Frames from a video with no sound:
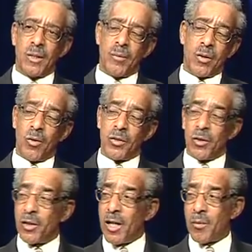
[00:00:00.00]
because,
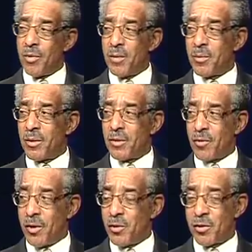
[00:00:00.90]
young people, it's
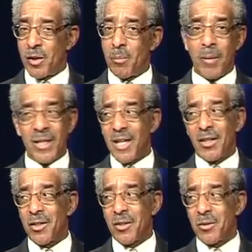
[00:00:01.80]
very interesting, may not
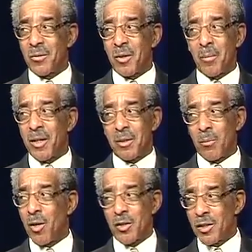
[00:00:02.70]
know about the
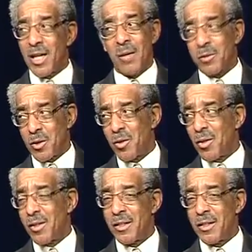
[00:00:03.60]
March of Dimes at all.